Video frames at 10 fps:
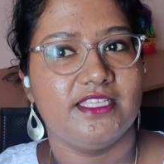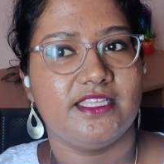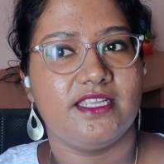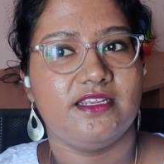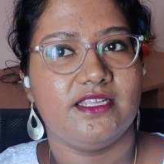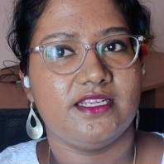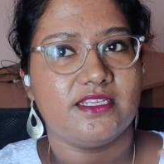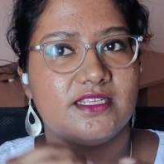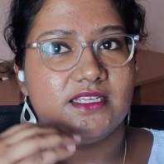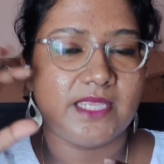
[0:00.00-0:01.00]
then
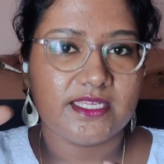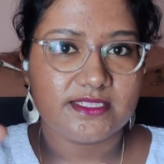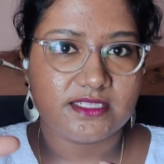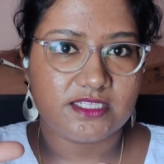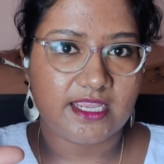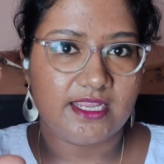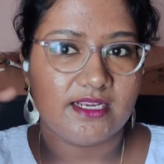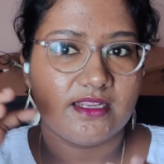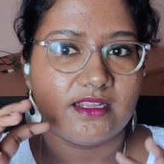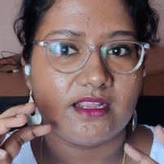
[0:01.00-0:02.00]
it makes the
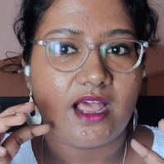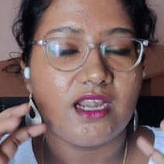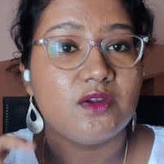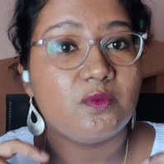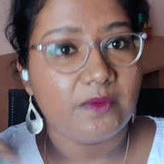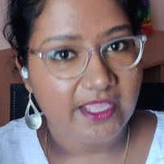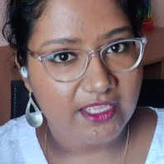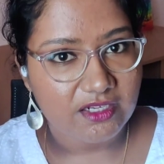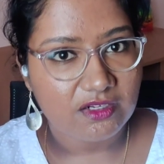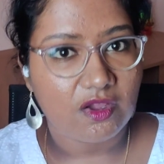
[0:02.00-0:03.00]
child
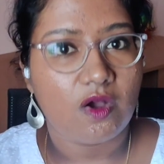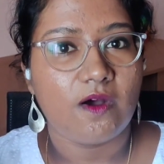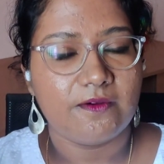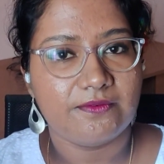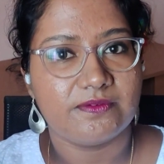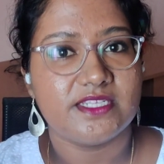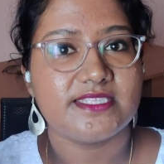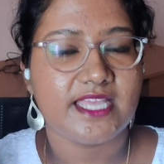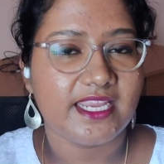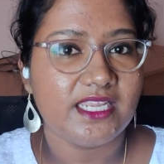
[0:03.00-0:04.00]
unaware of
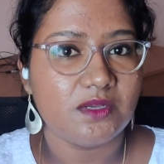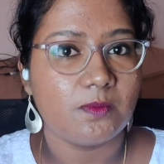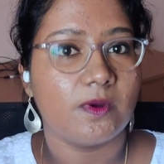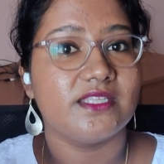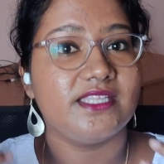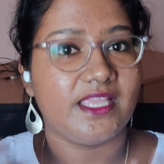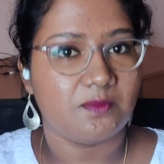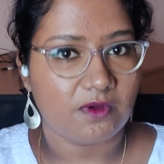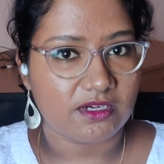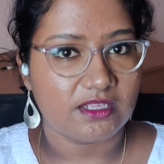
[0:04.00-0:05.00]
deciding what they
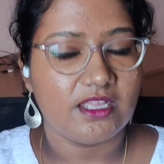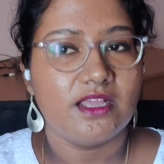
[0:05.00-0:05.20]
want,